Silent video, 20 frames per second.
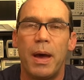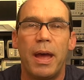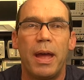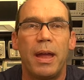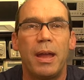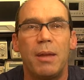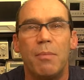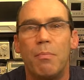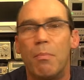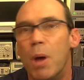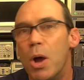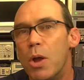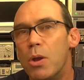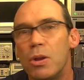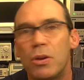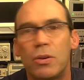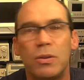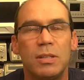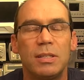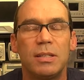
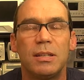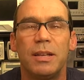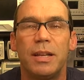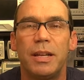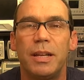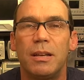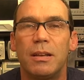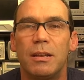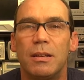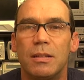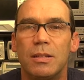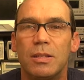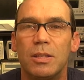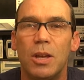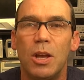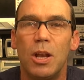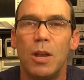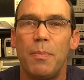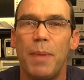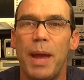monocrystalline
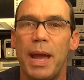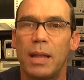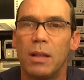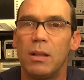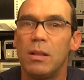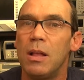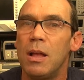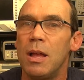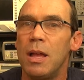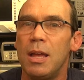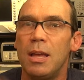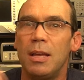solar panel,